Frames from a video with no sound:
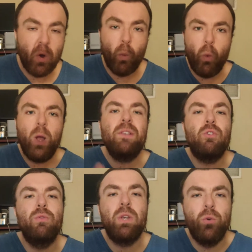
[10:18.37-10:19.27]
What
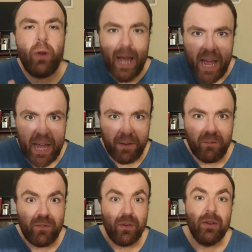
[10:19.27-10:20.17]
do you have
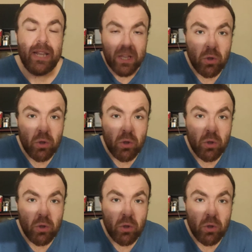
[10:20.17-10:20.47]
that